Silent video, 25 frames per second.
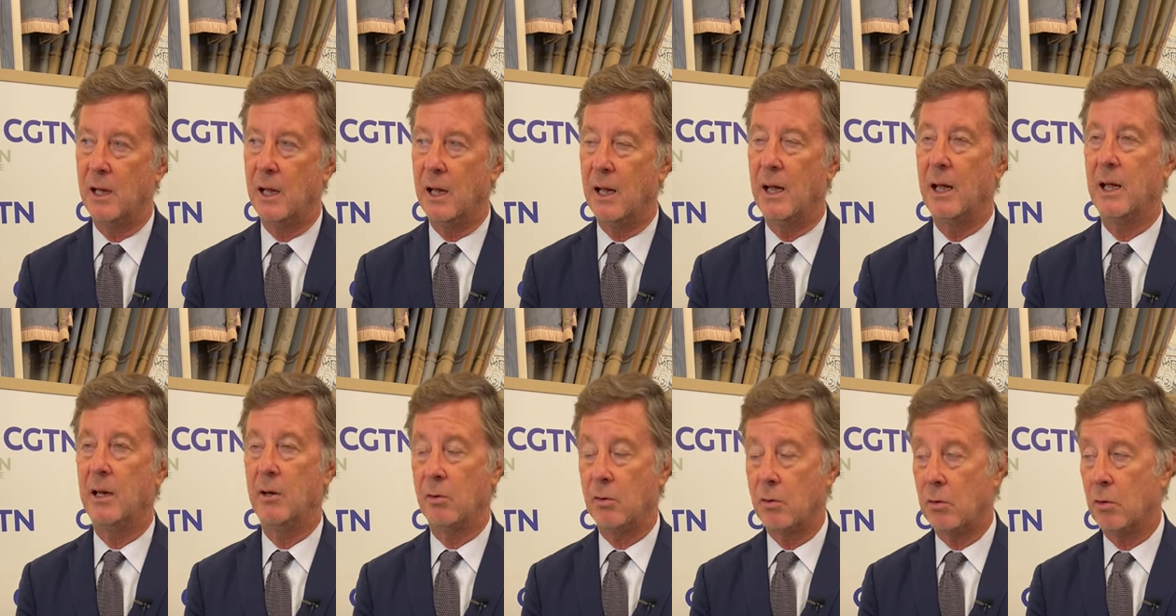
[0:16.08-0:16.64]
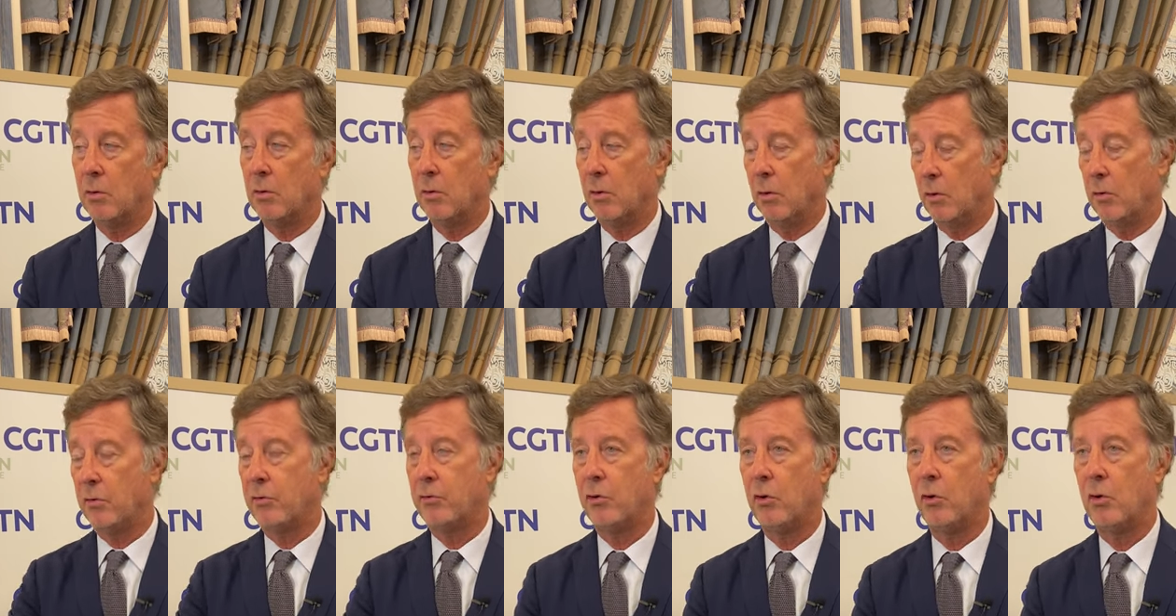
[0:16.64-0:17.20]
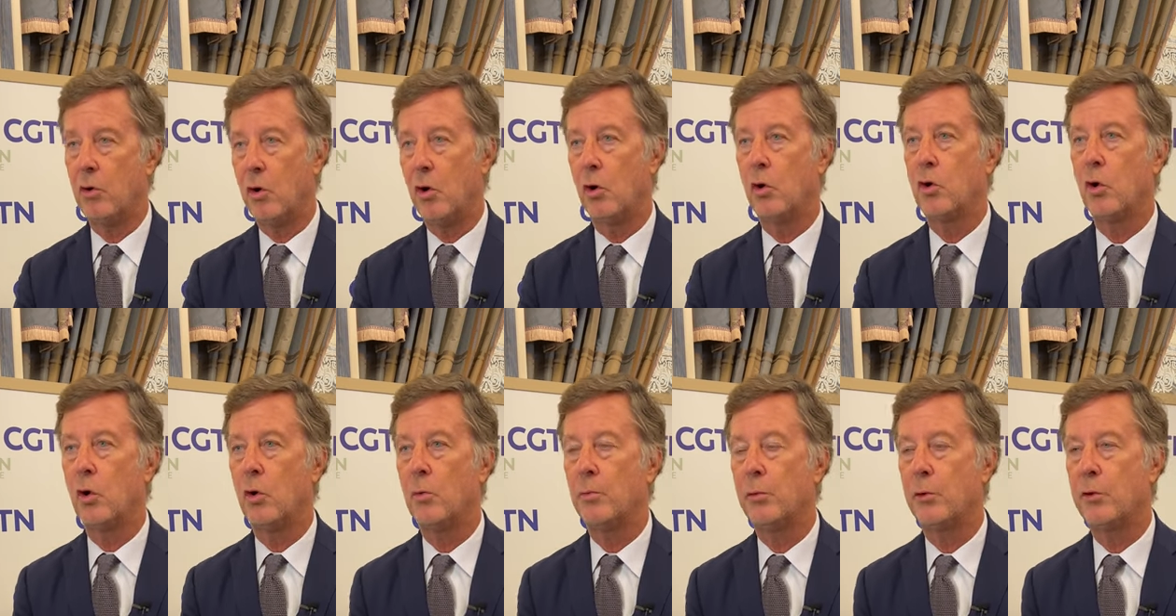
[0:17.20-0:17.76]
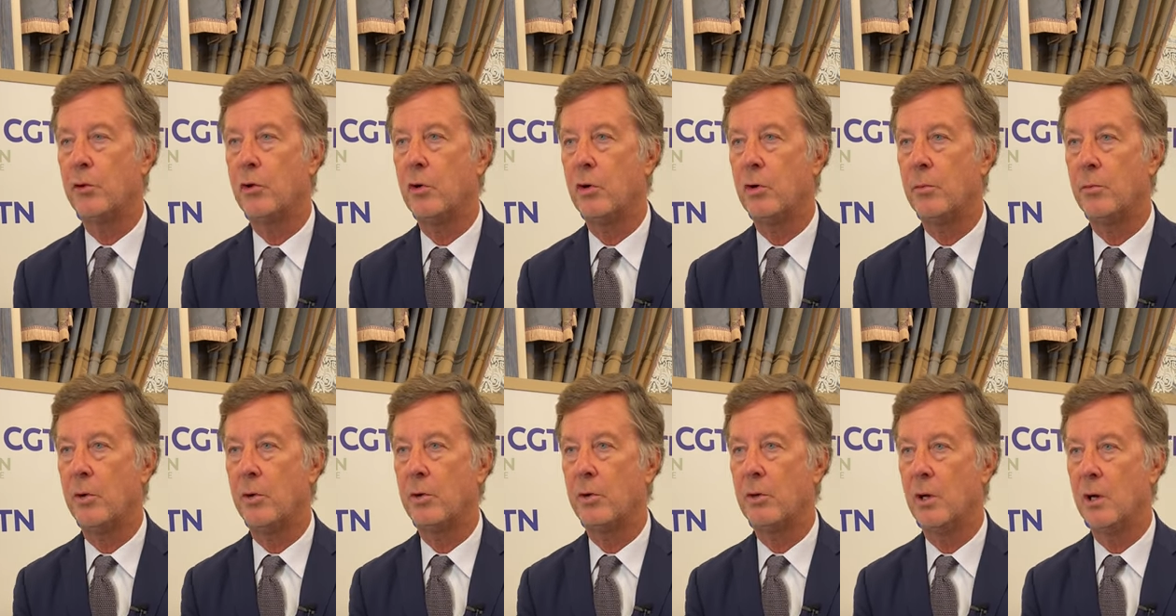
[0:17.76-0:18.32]
And of course, also local
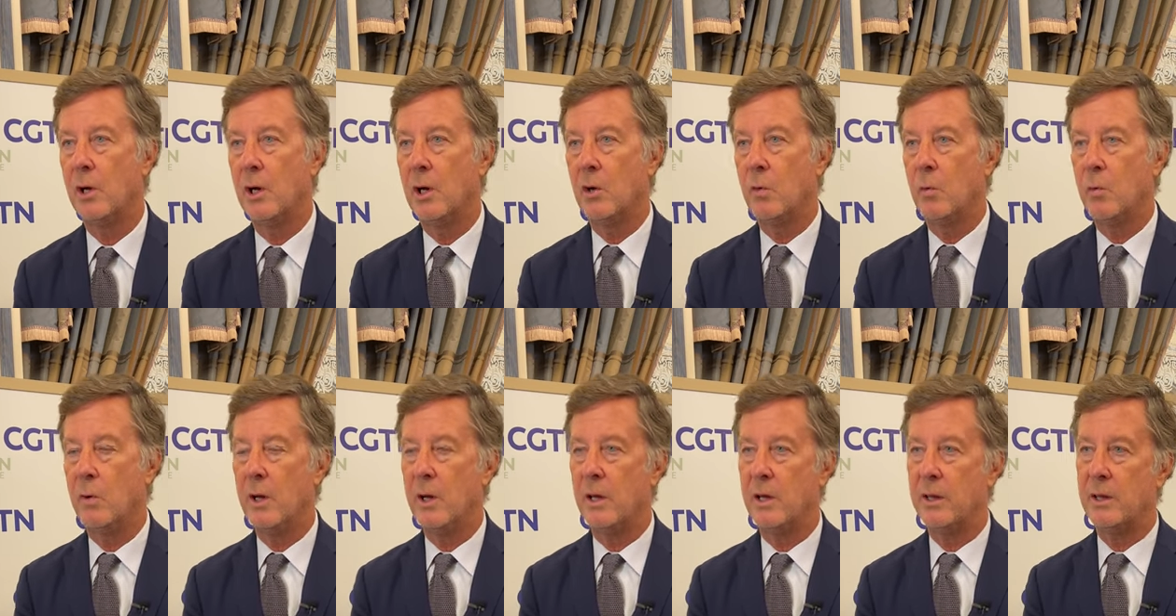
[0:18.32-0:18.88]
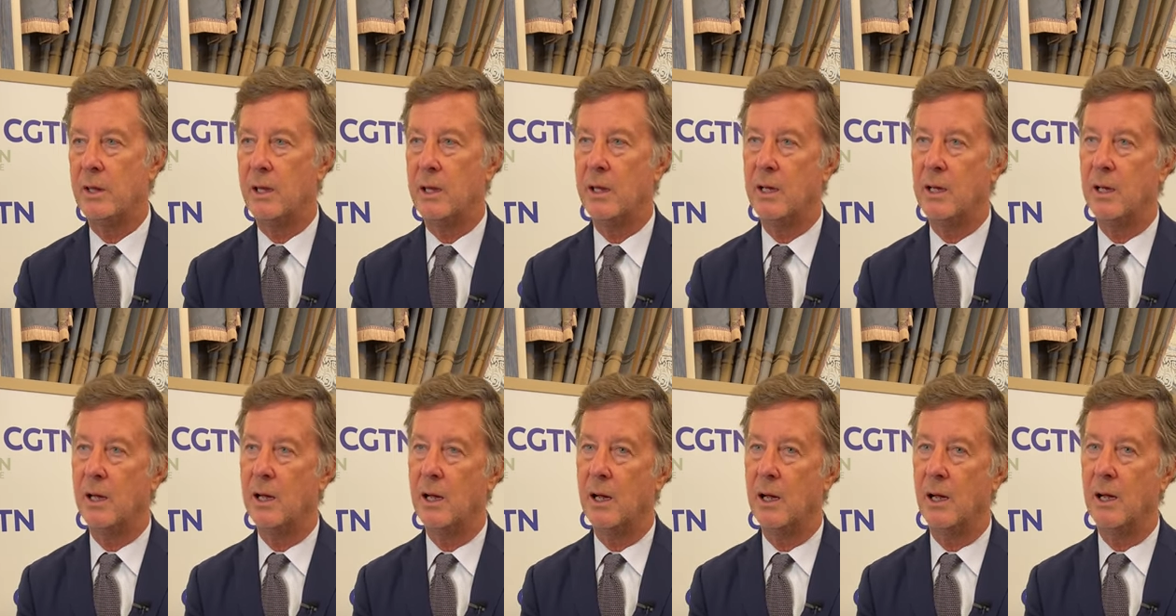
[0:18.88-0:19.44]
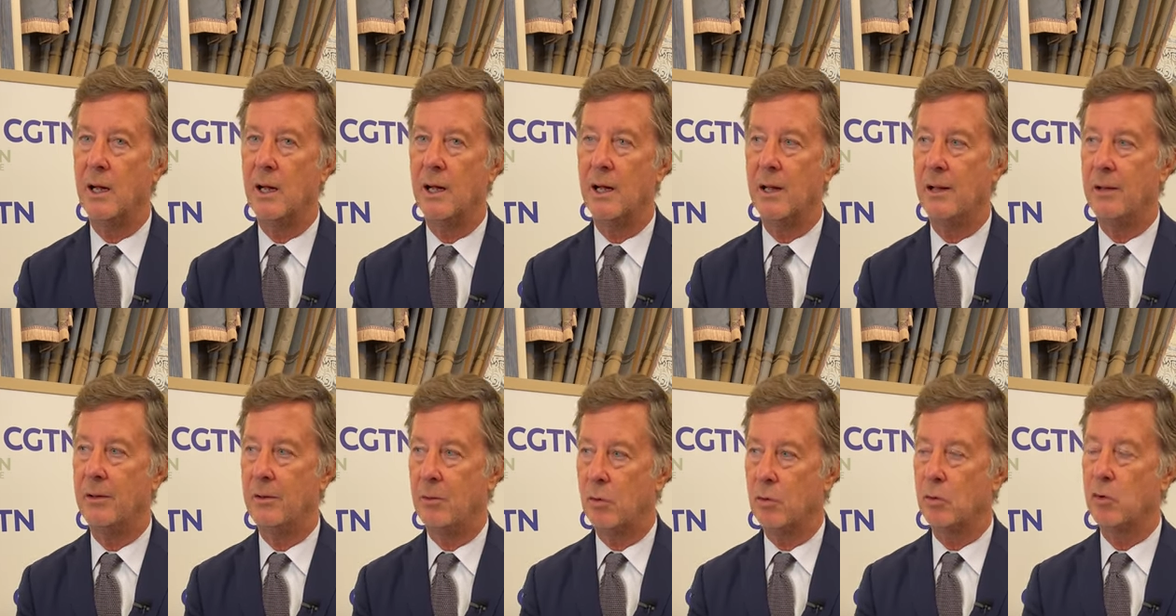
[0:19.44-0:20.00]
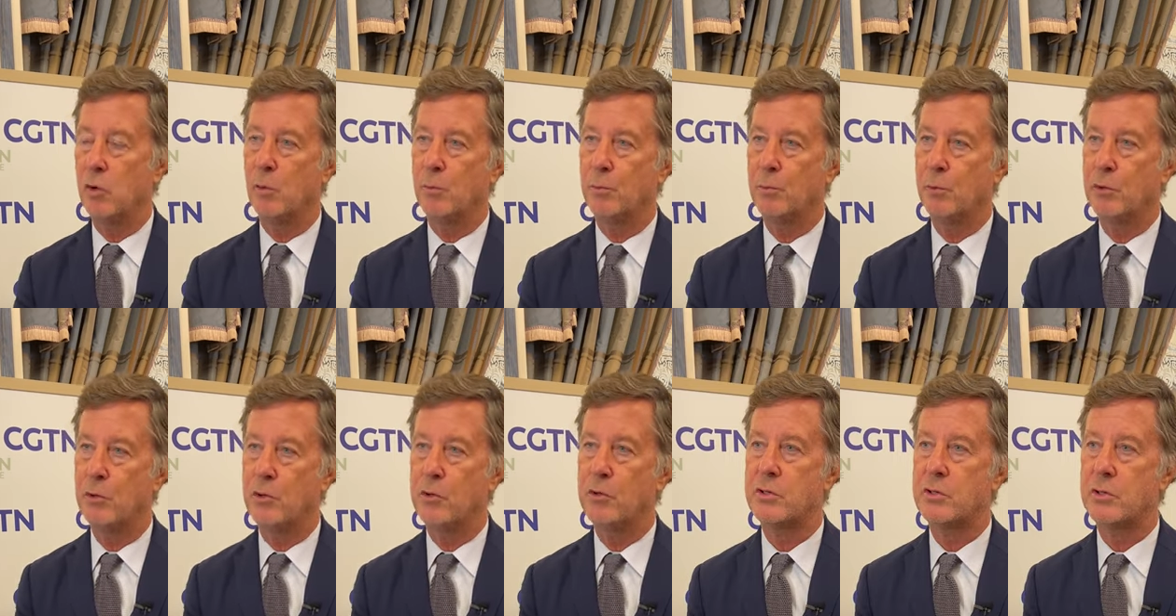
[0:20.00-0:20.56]
procurement with the uh, local
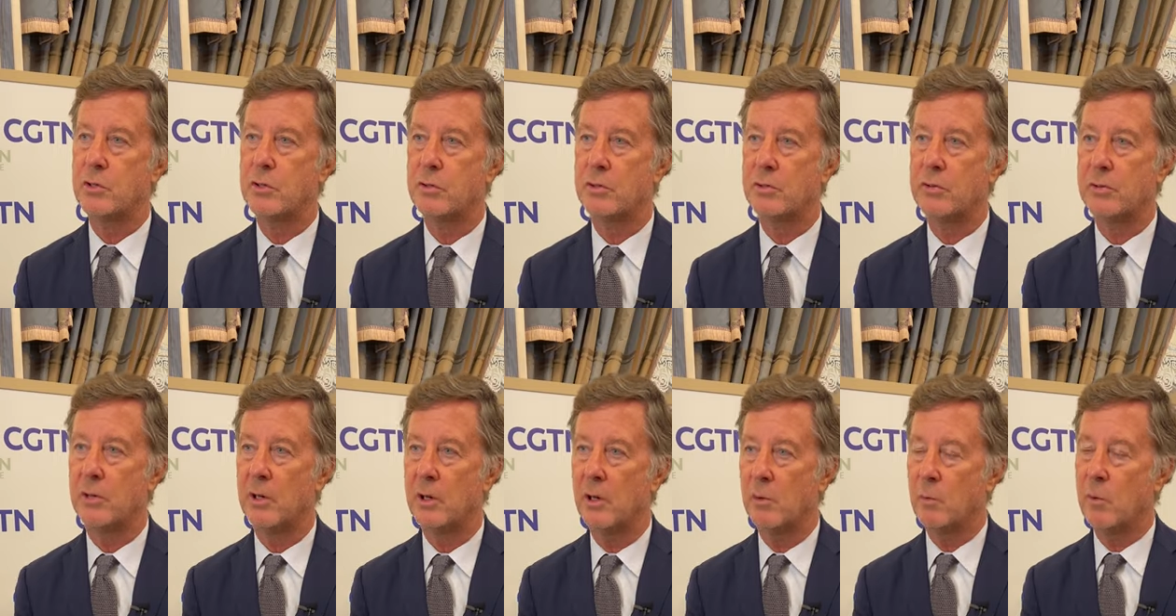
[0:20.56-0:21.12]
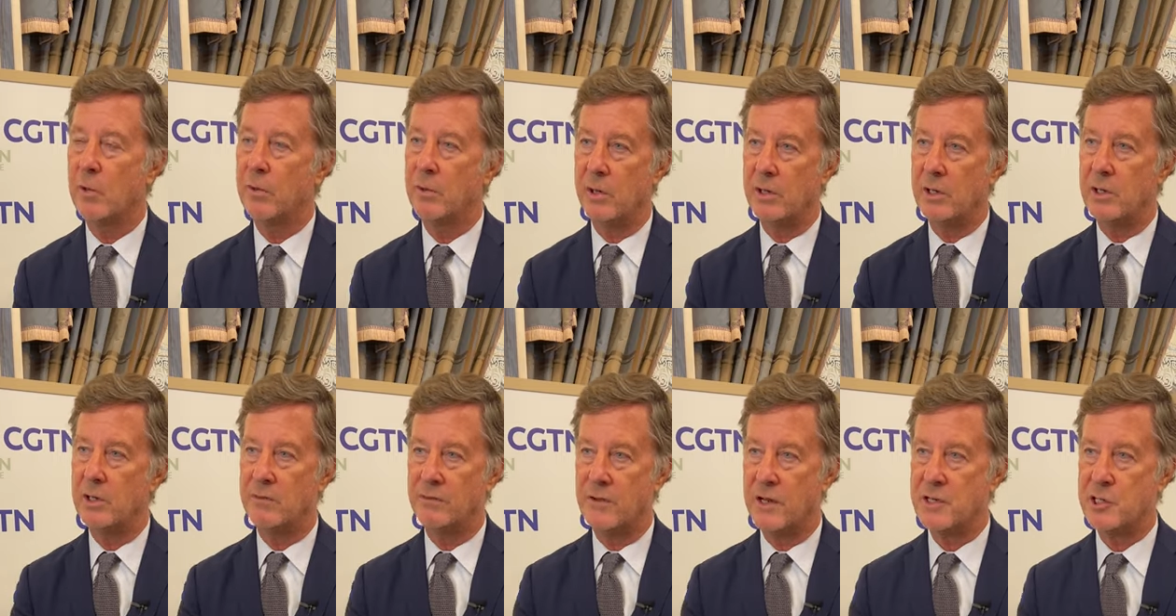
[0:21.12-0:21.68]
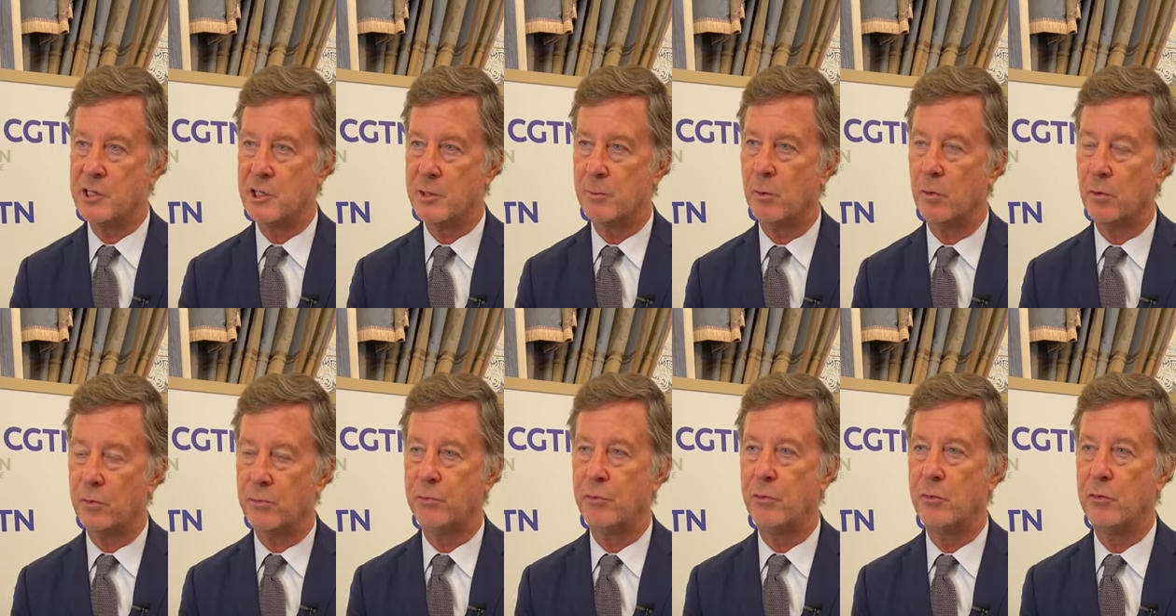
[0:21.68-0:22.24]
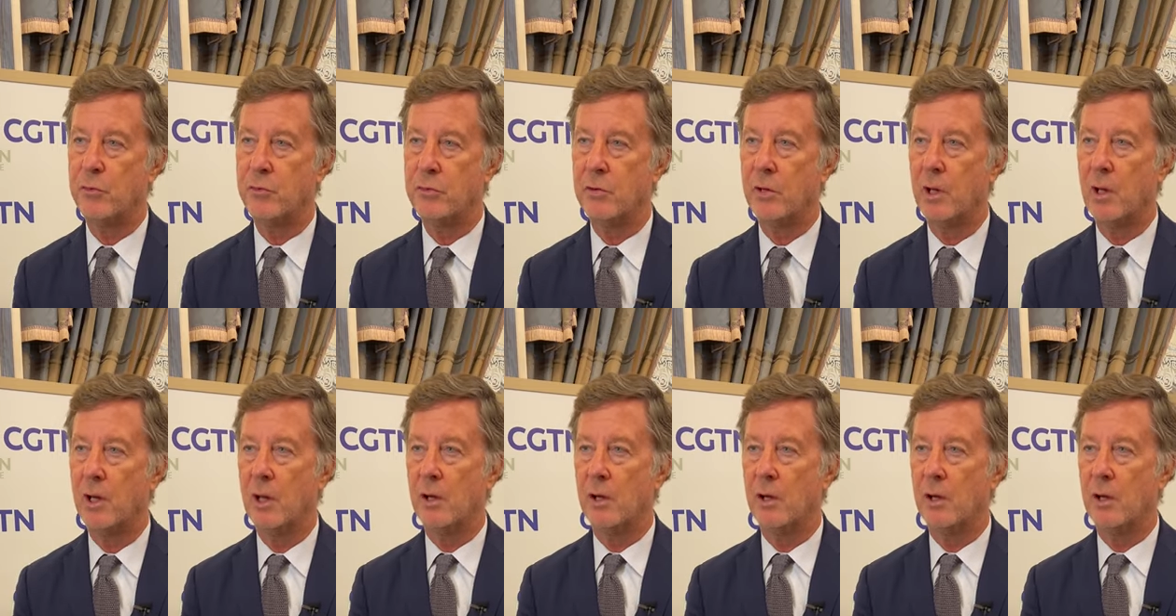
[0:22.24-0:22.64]
producers, whether it is vegetable, fruits,